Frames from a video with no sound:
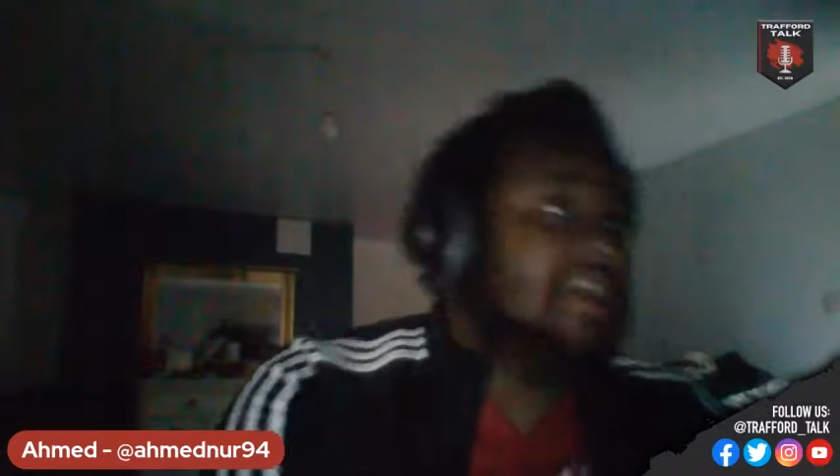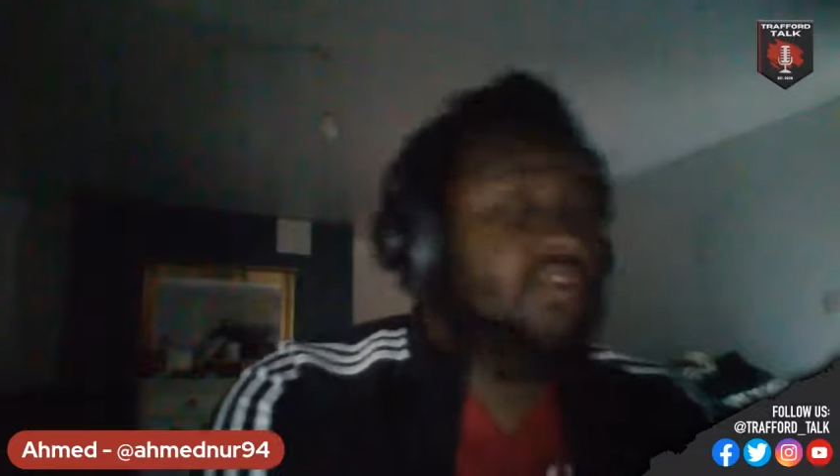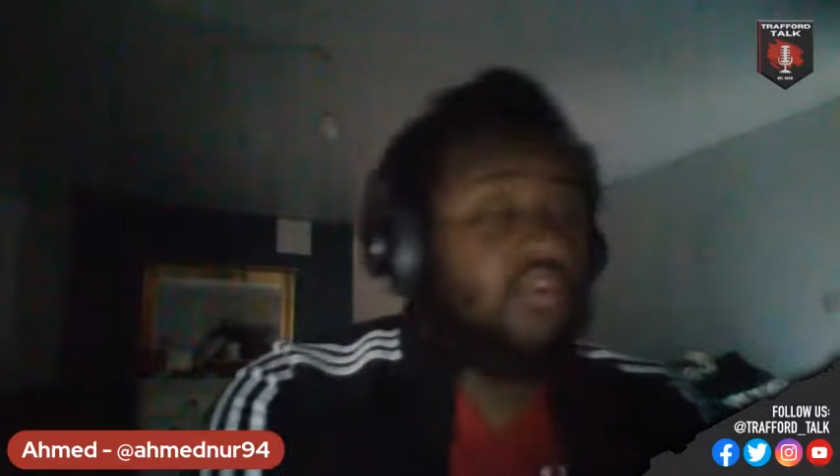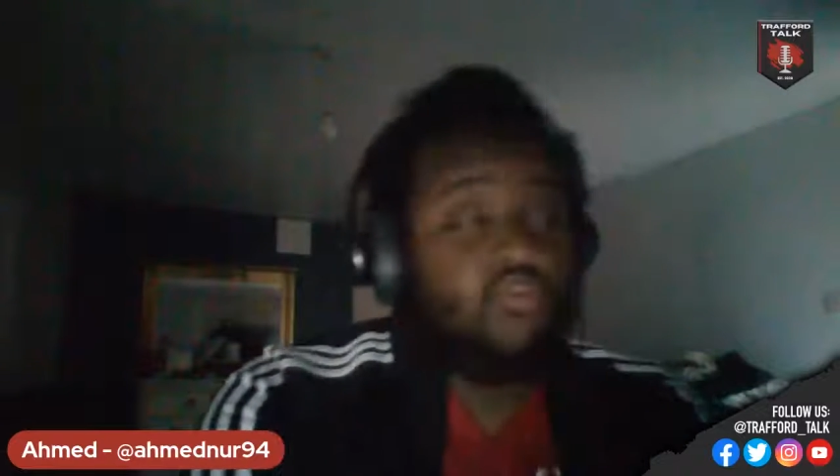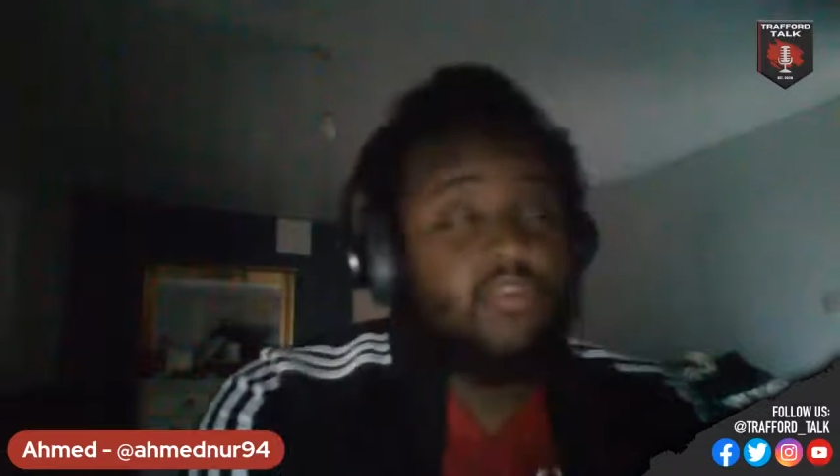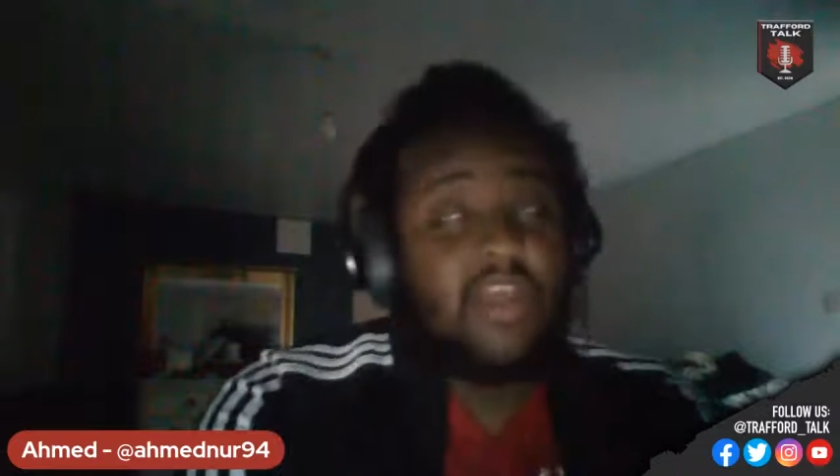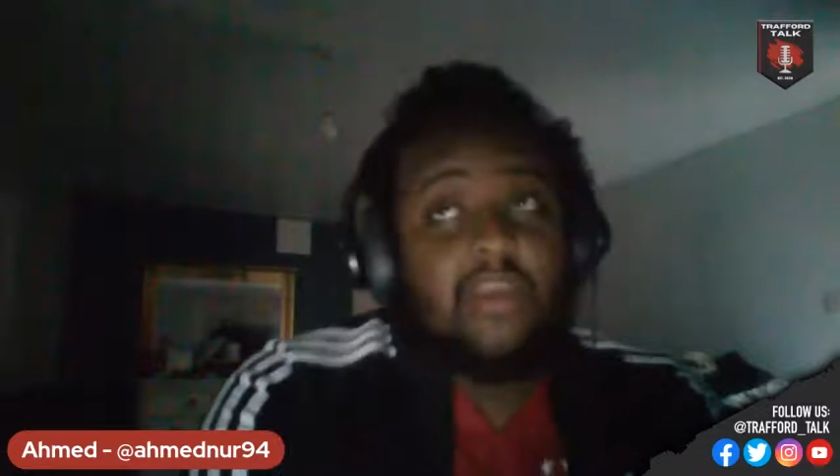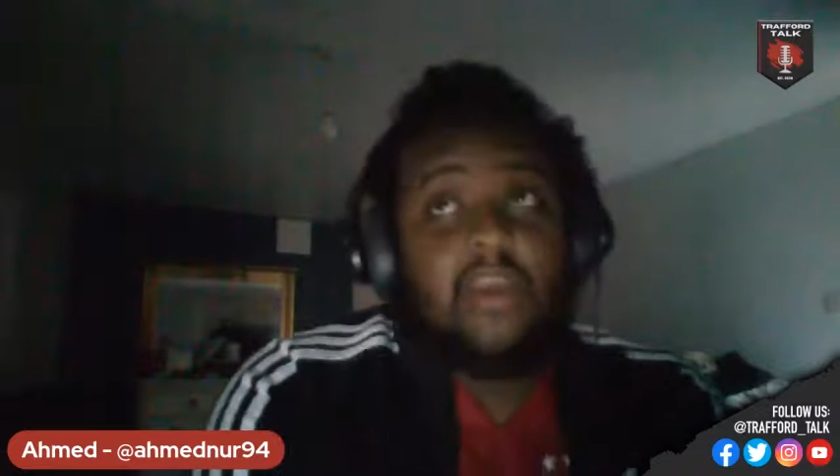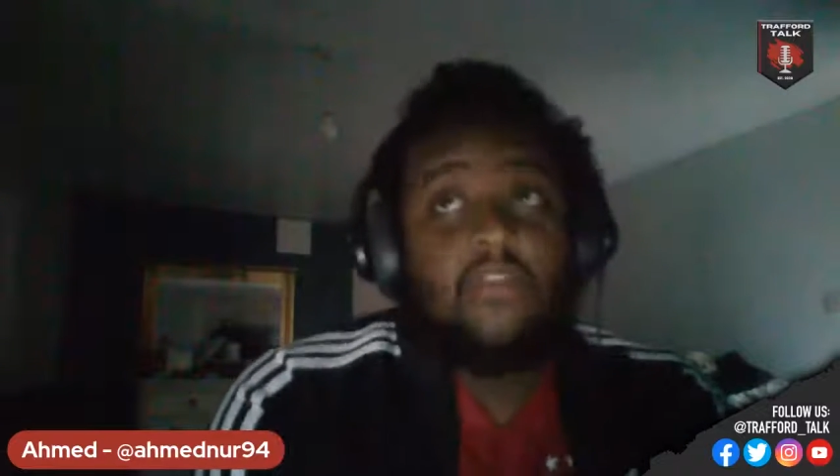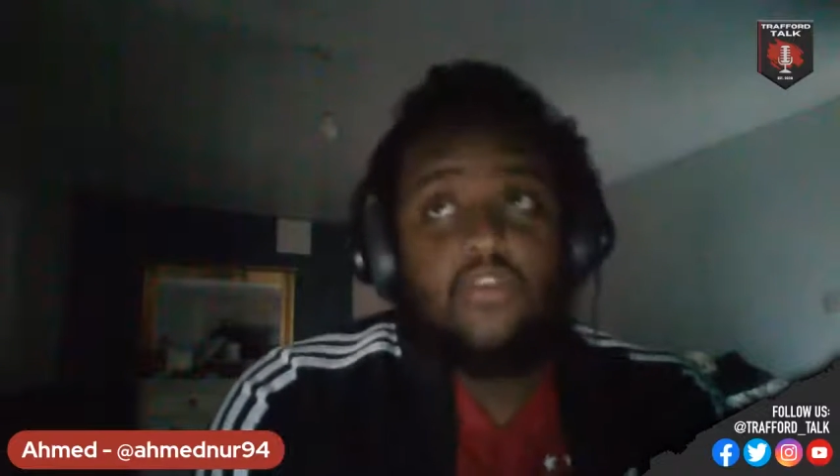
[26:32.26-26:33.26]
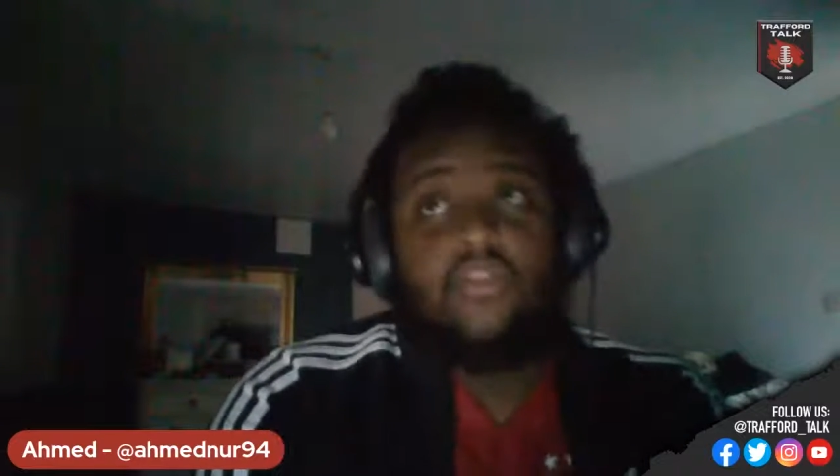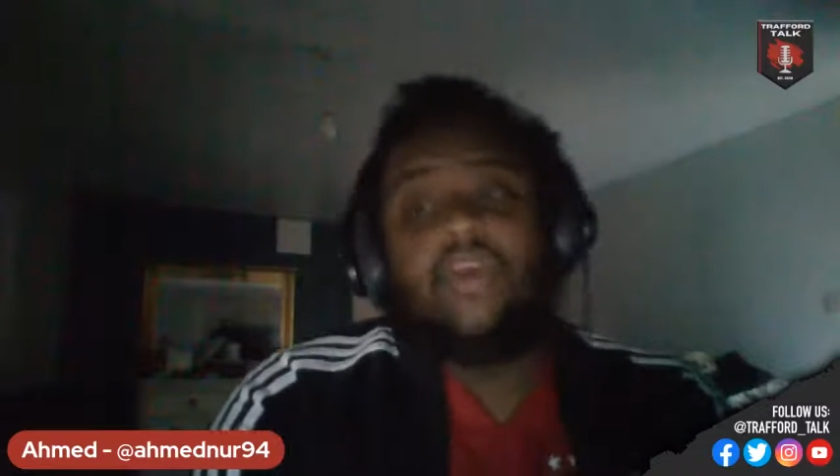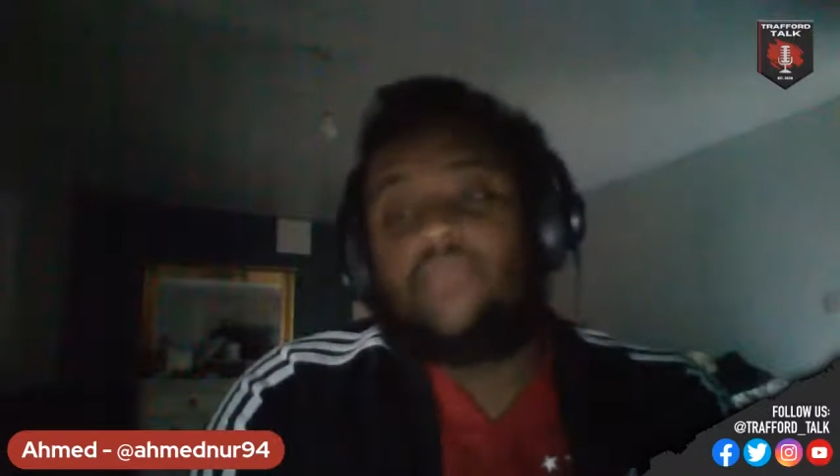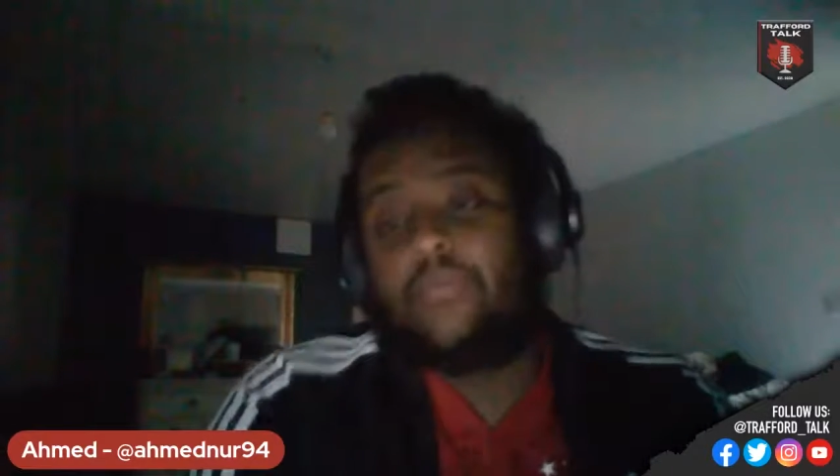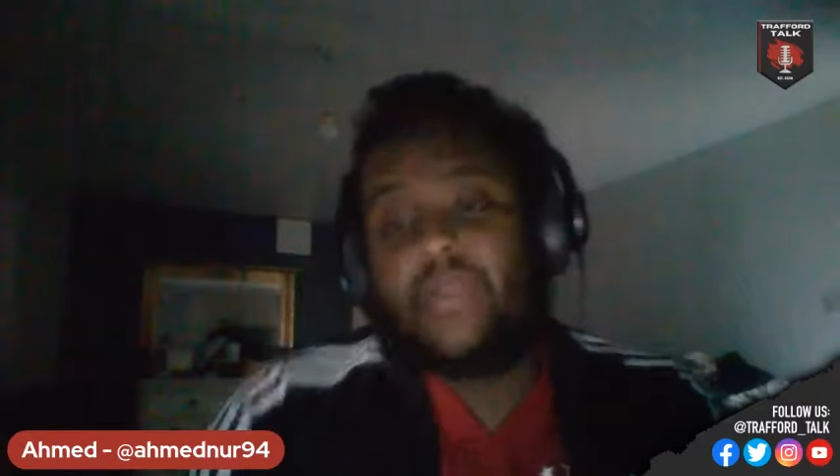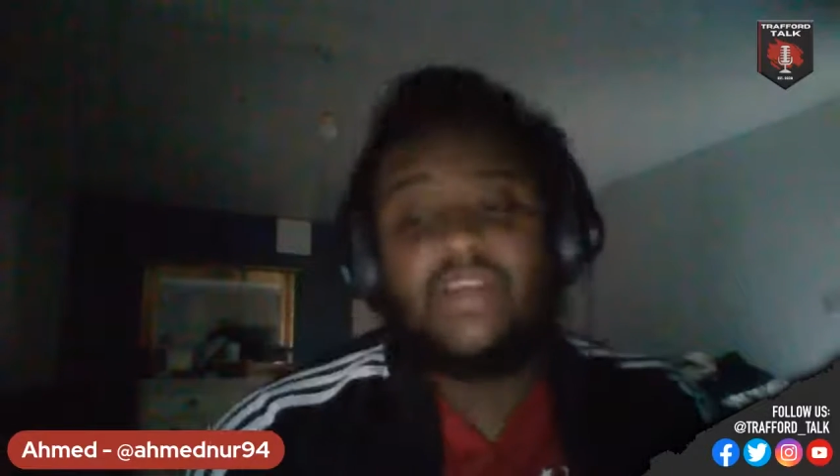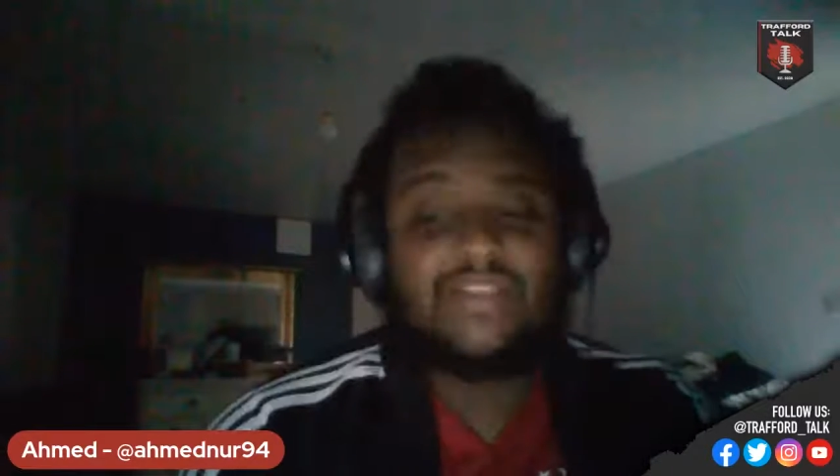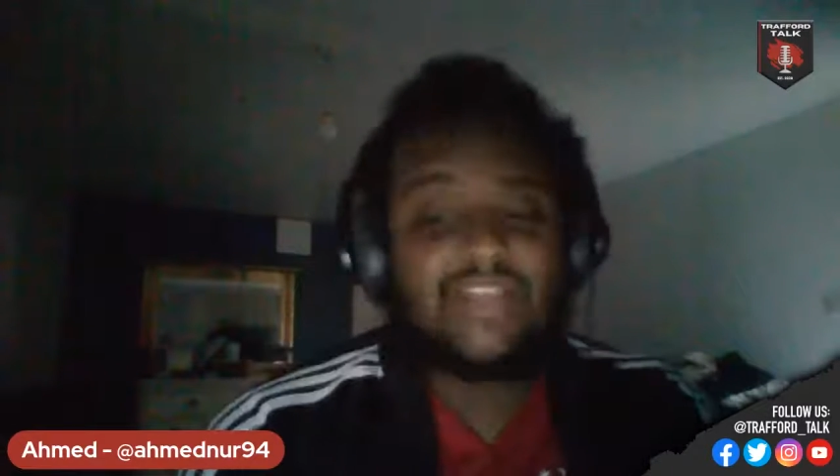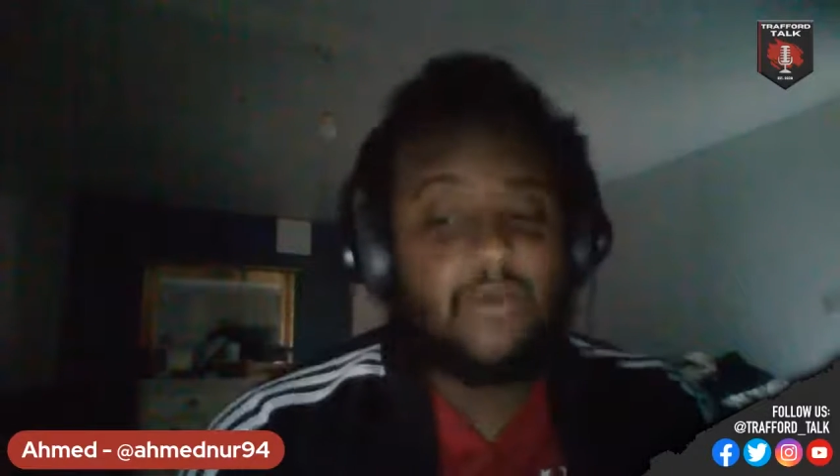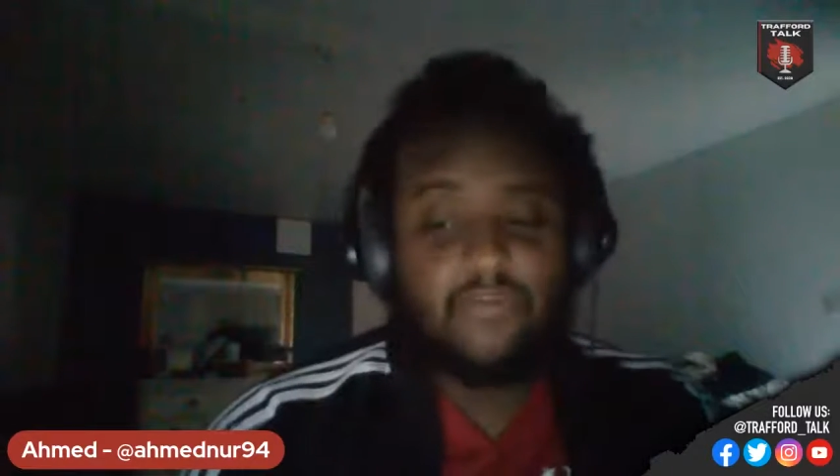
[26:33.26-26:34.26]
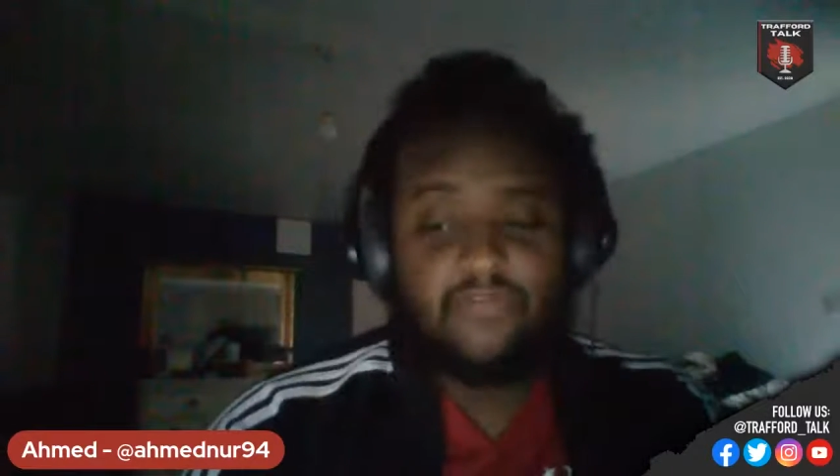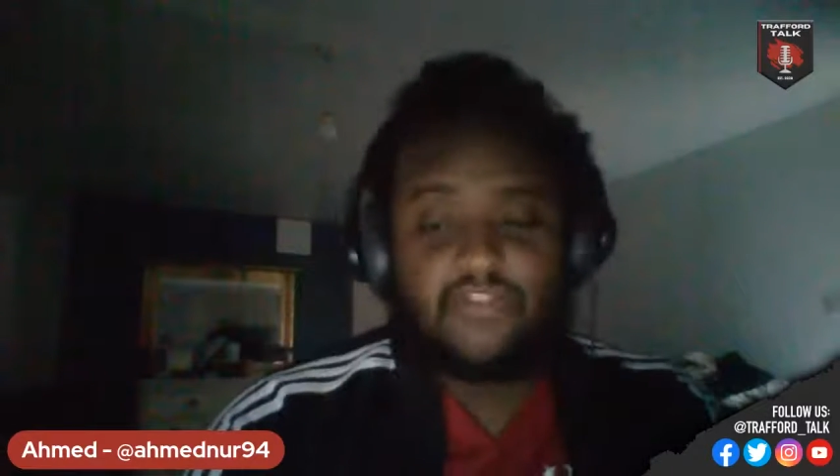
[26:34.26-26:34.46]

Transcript: You then replace that with